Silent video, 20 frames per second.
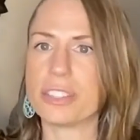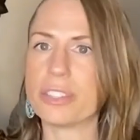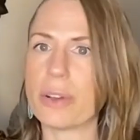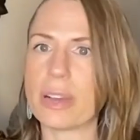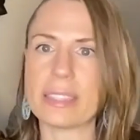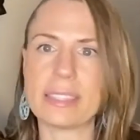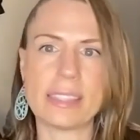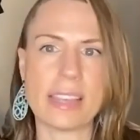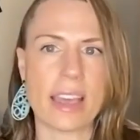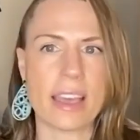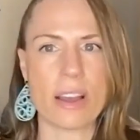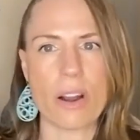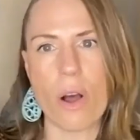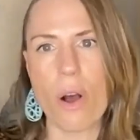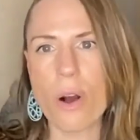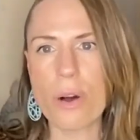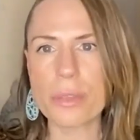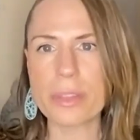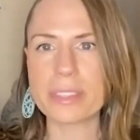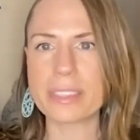So I say it
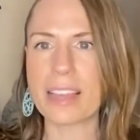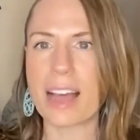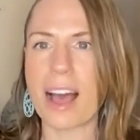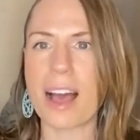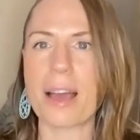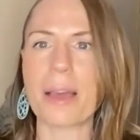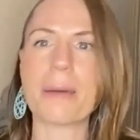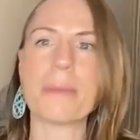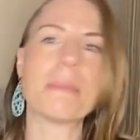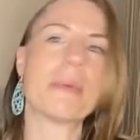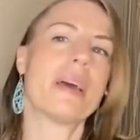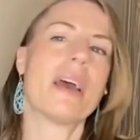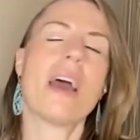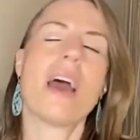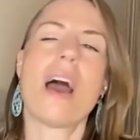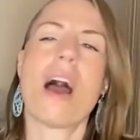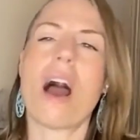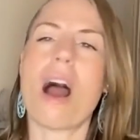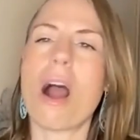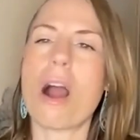all the time
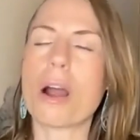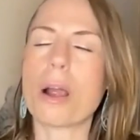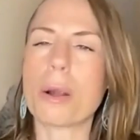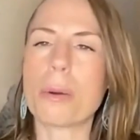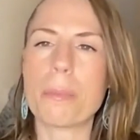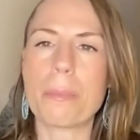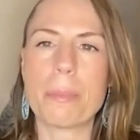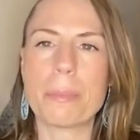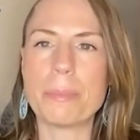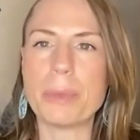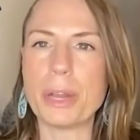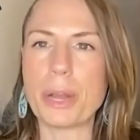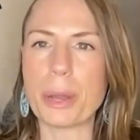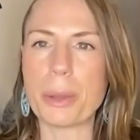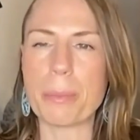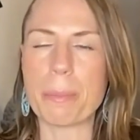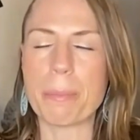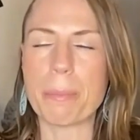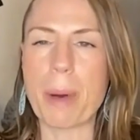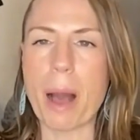our you
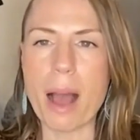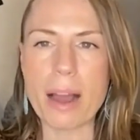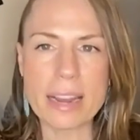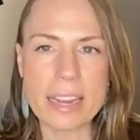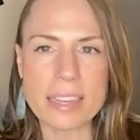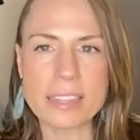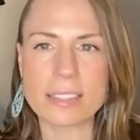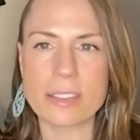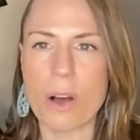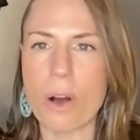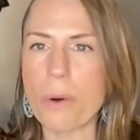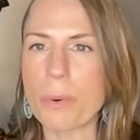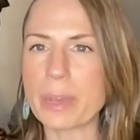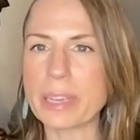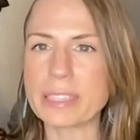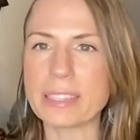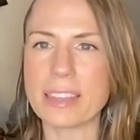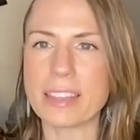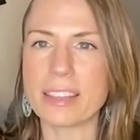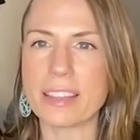know body is
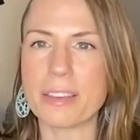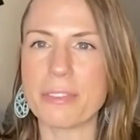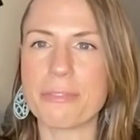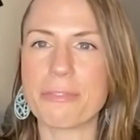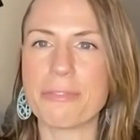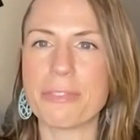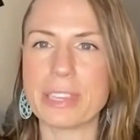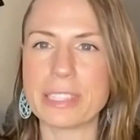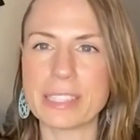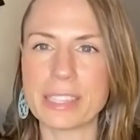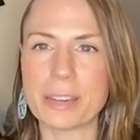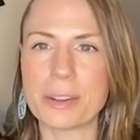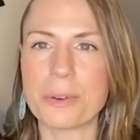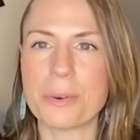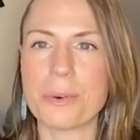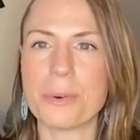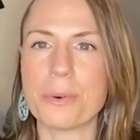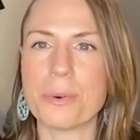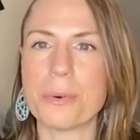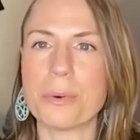always in the
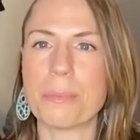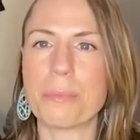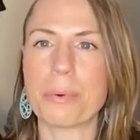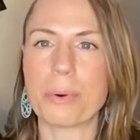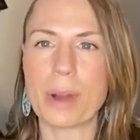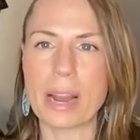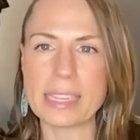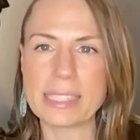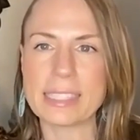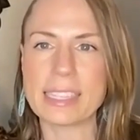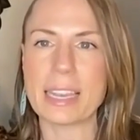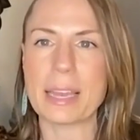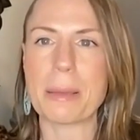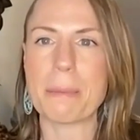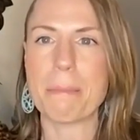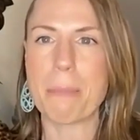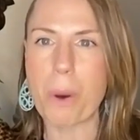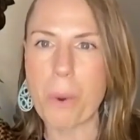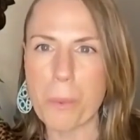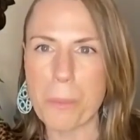physical present
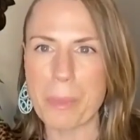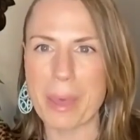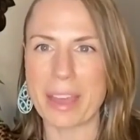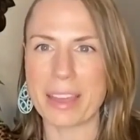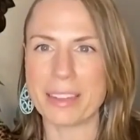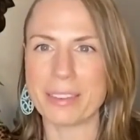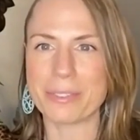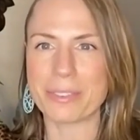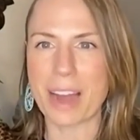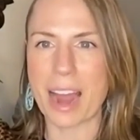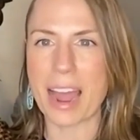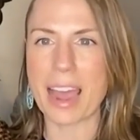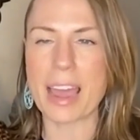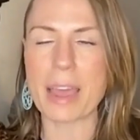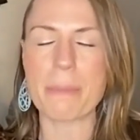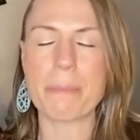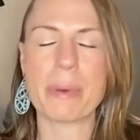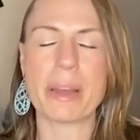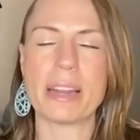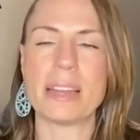moment
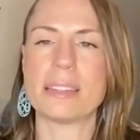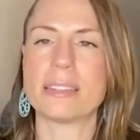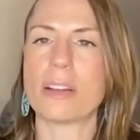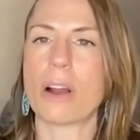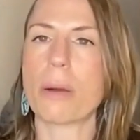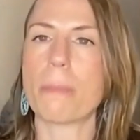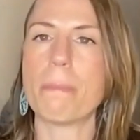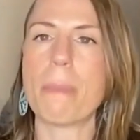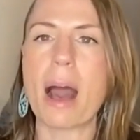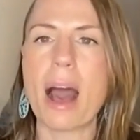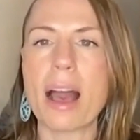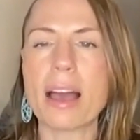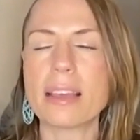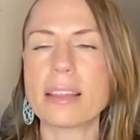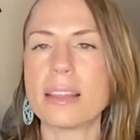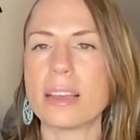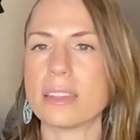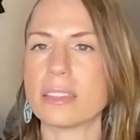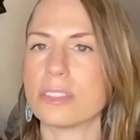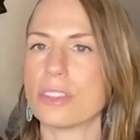right but it's our
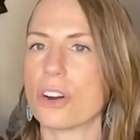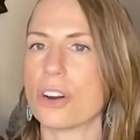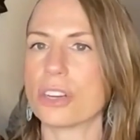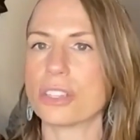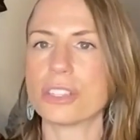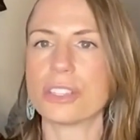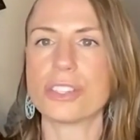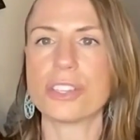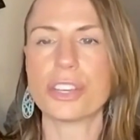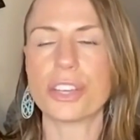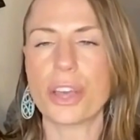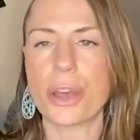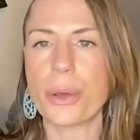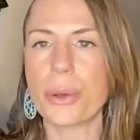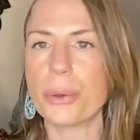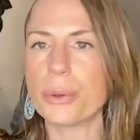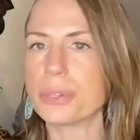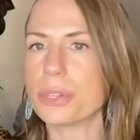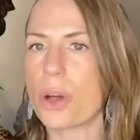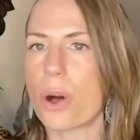mind that starts to
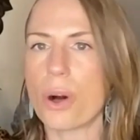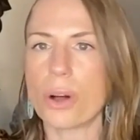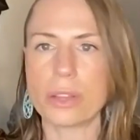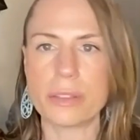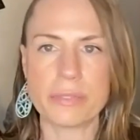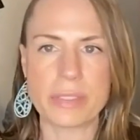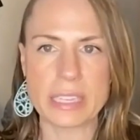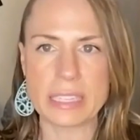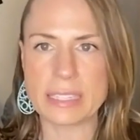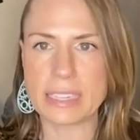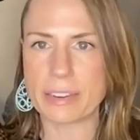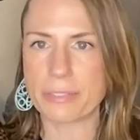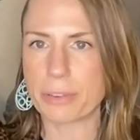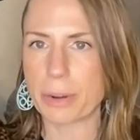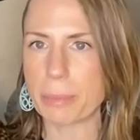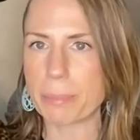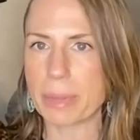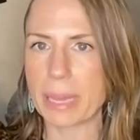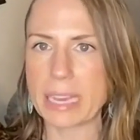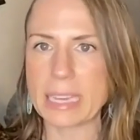go to all of these
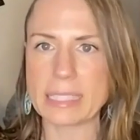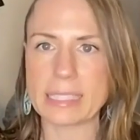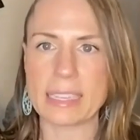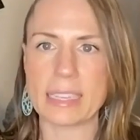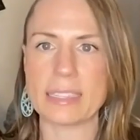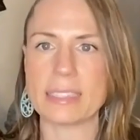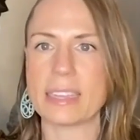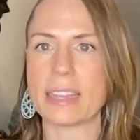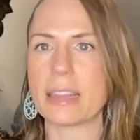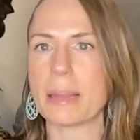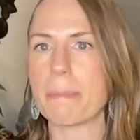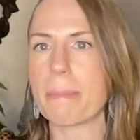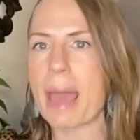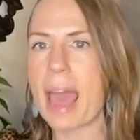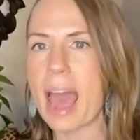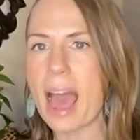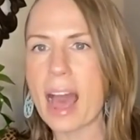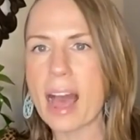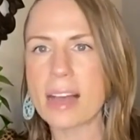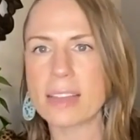different places in the
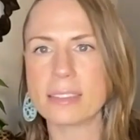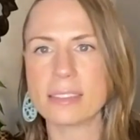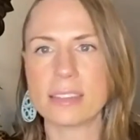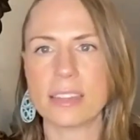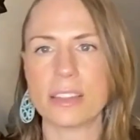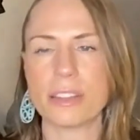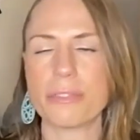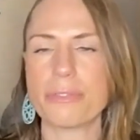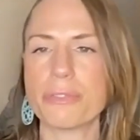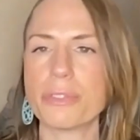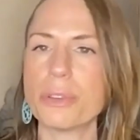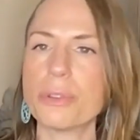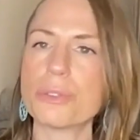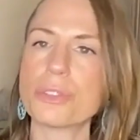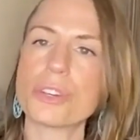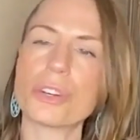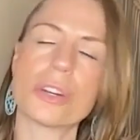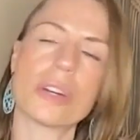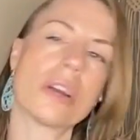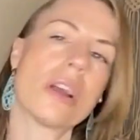past in the
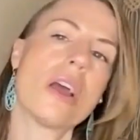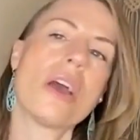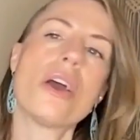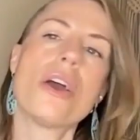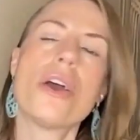future